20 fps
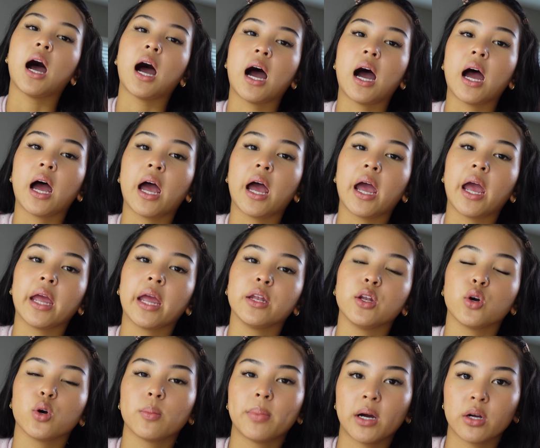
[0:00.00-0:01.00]
I
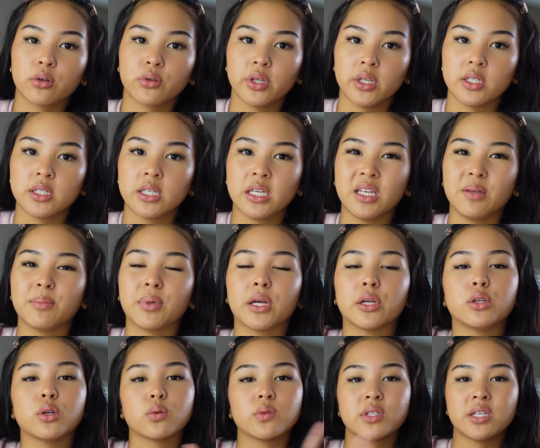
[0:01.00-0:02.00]
know about creatine, but I
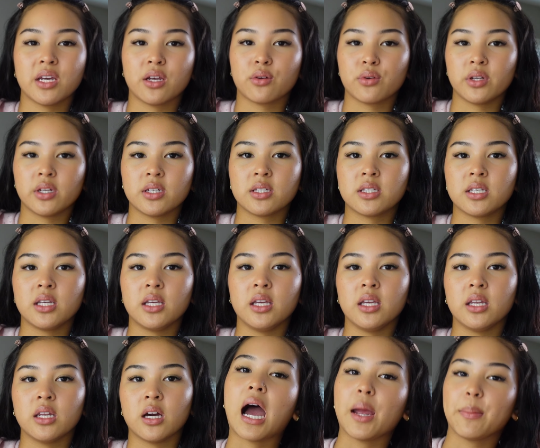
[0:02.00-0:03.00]
don't take
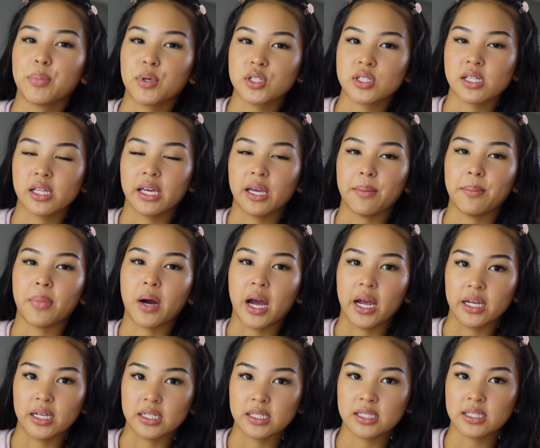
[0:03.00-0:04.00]
creatine. I personally am
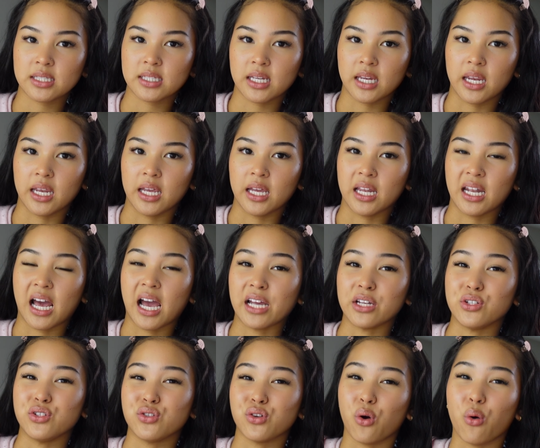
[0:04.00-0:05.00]
biased and I
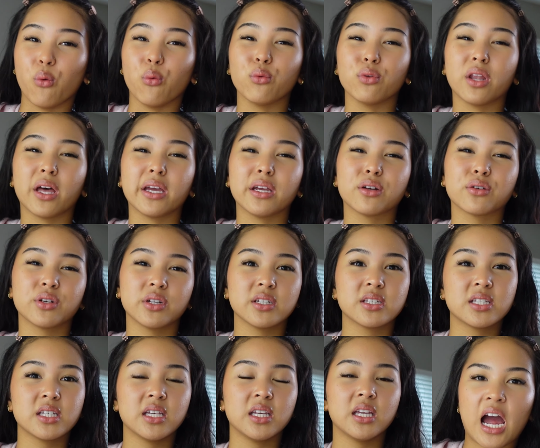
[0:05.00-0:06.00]
don't like
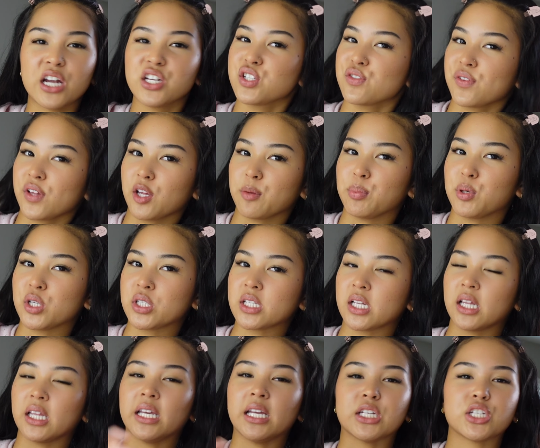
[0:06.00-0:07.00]
creatine. I just feel like
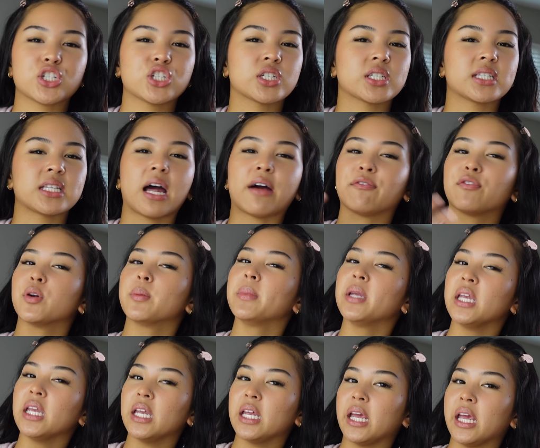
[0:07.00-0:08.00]
personally it's just not for
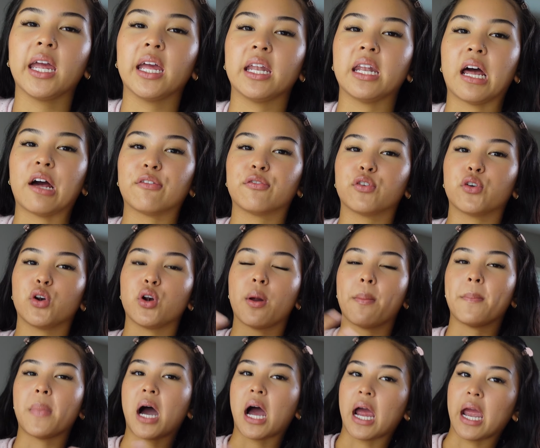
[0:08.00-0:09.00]
me and not for
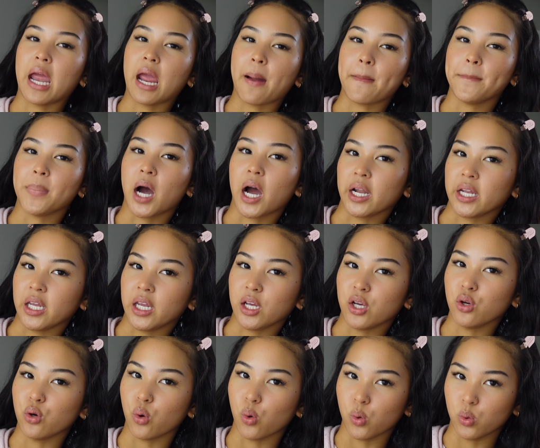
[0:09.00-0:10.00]
my body
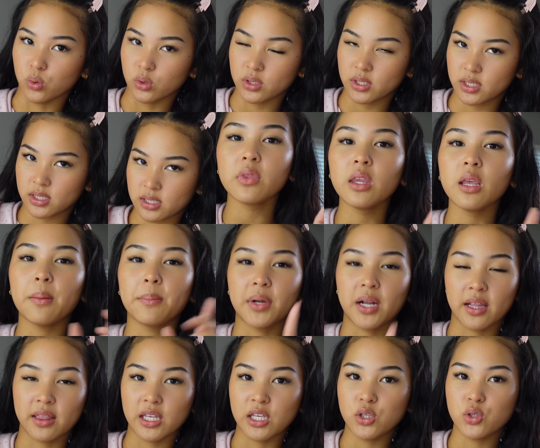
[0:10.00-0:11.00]
goals. But
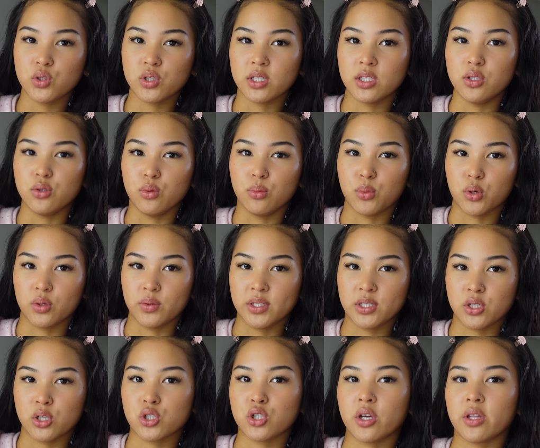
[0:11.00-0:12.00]
I think you should do more
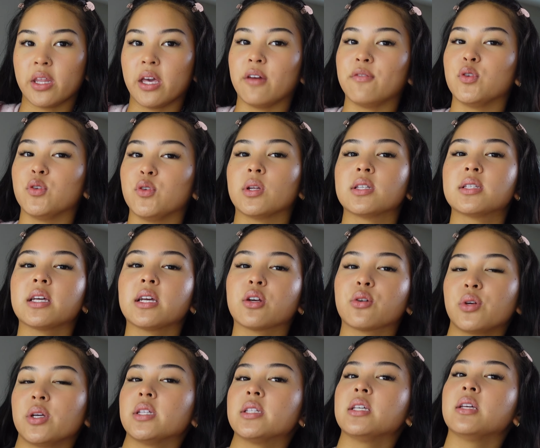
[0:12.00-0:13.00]
research on that if you want to take
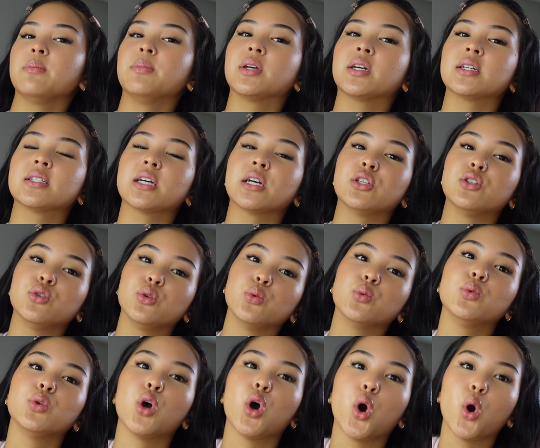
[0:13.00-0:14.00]
creatine, because I do
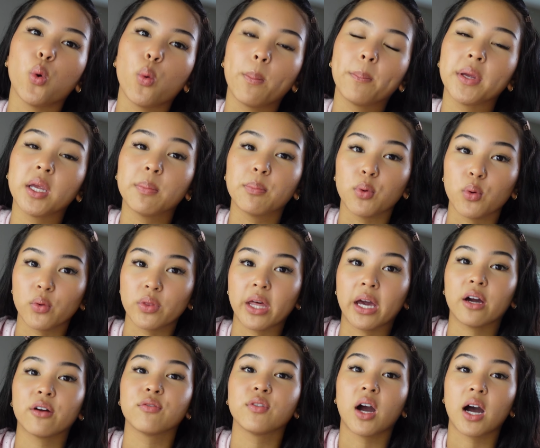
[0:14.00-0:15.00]
know people that
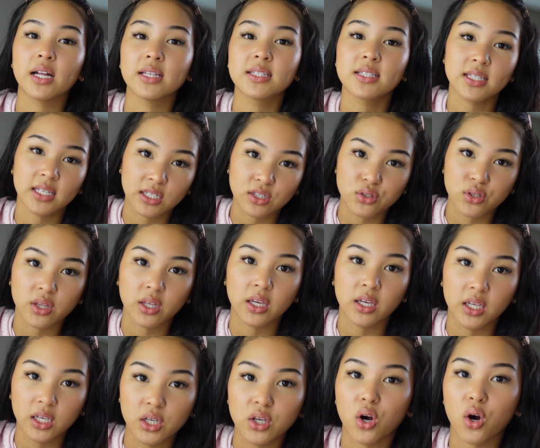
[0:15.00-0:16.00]
have gotten sent to
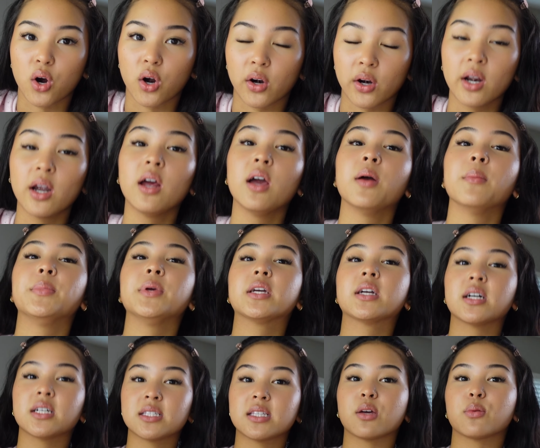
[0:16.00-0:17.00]
the ER
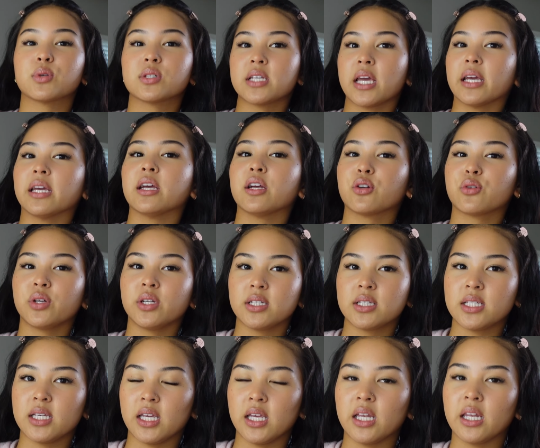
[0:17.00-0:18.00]
because they were taking
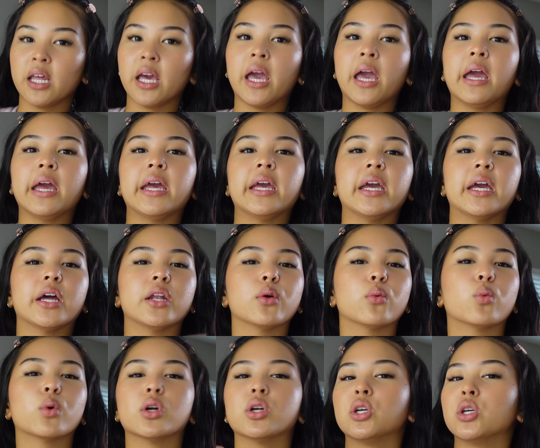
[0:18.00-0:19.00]
creatine
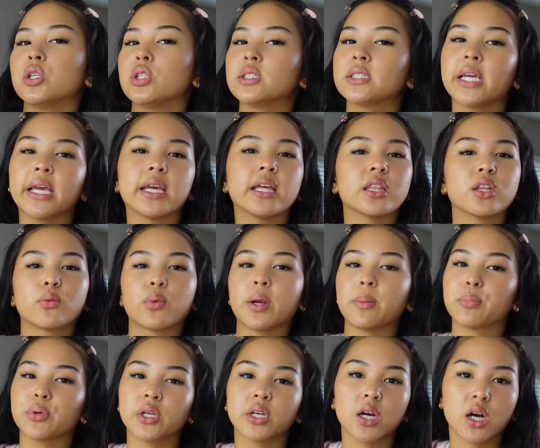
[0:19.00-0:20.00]
and weren't taking the right
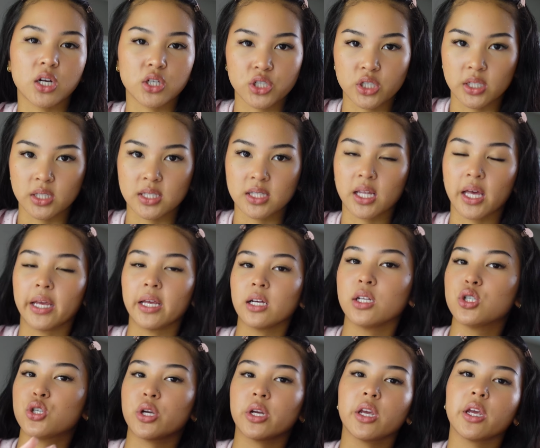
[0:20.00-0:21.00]
precautions,
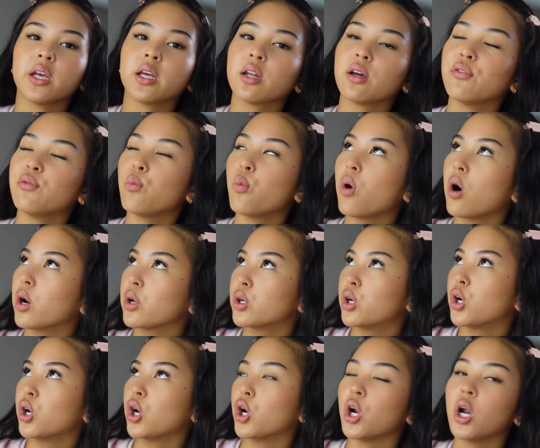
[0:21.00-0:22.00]
like drinking enough
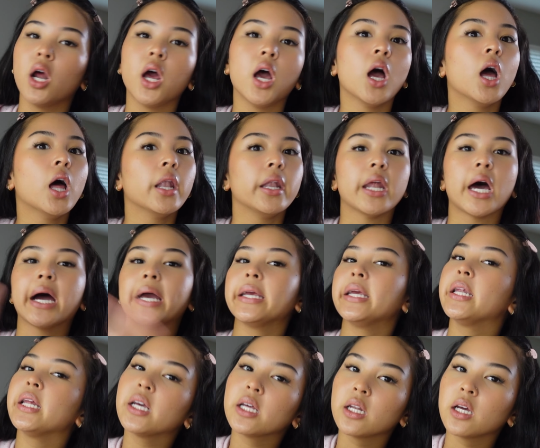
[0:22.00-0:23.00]
water, not
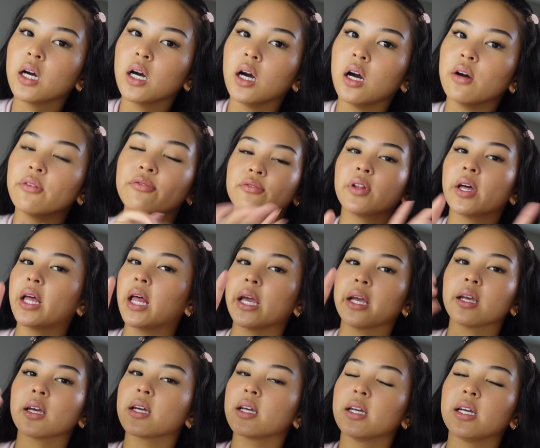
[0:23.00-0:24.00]
eating enough.
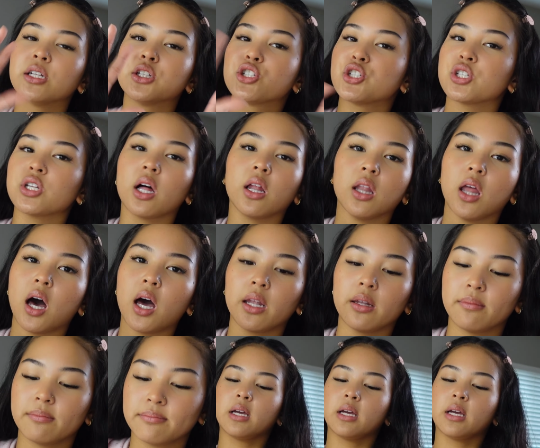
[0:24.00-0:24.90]
Like, it's a lot.